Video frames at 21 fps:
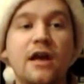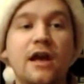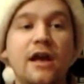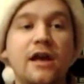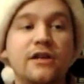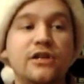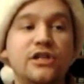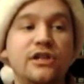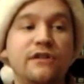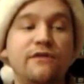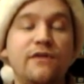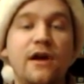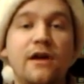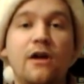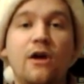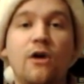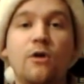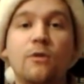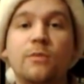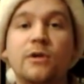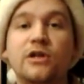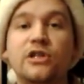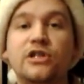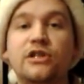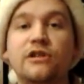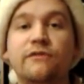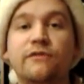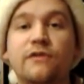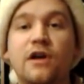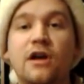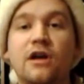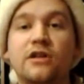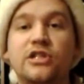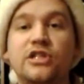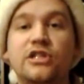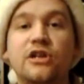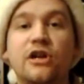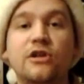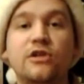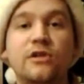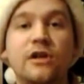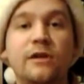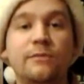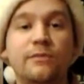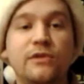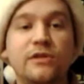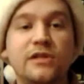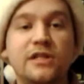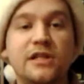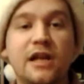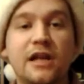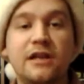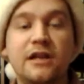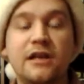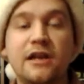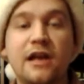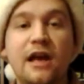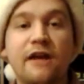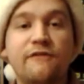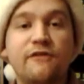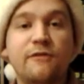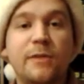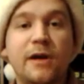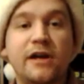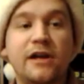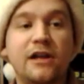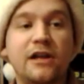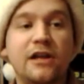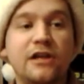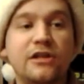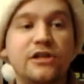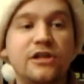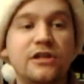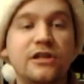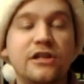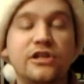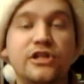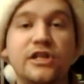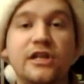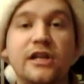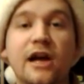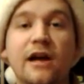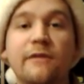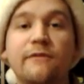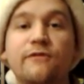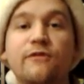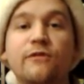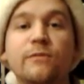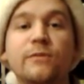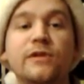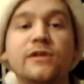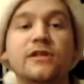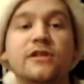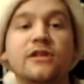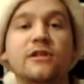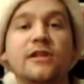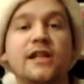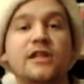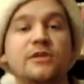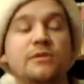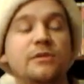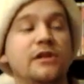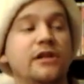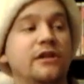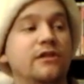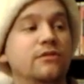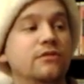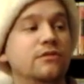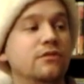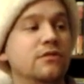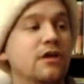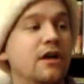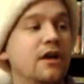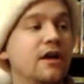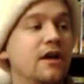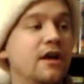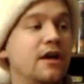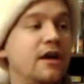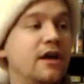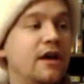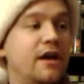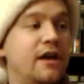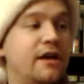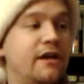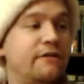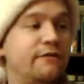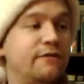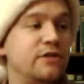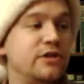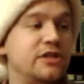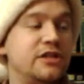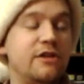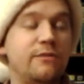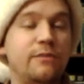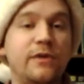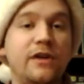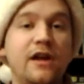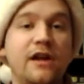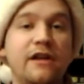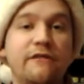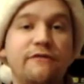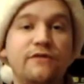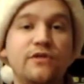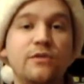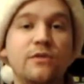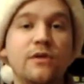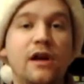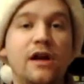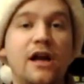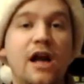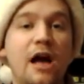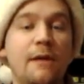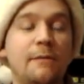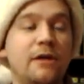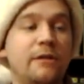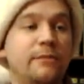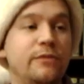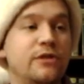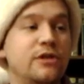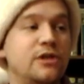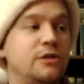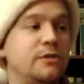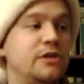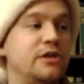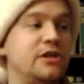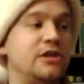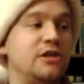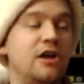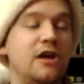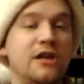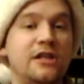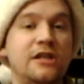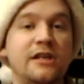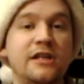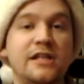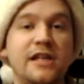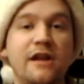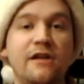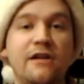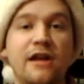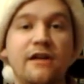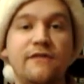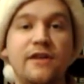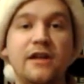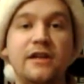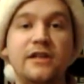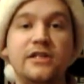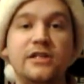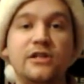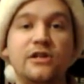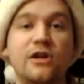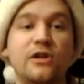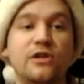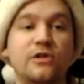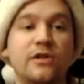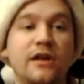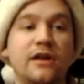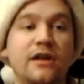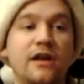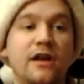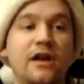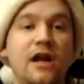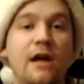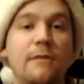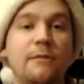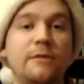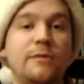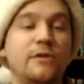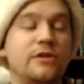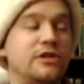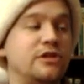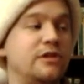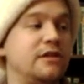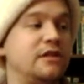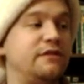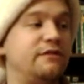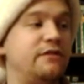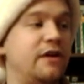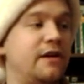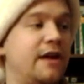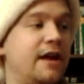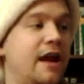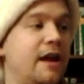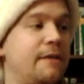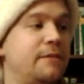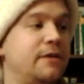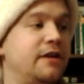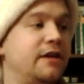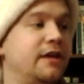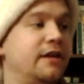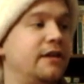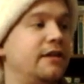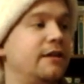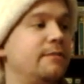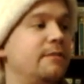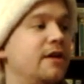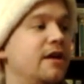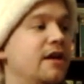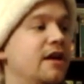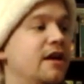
and she found a whole bunch of uh, Star Trek books that I didn't have for my collection, and she got them for me, so that's really cool. Uh, first up, we got a few uh, comic books, which is awesome because I don't have any Star Trek uh, comic books, so I was very happy to get them.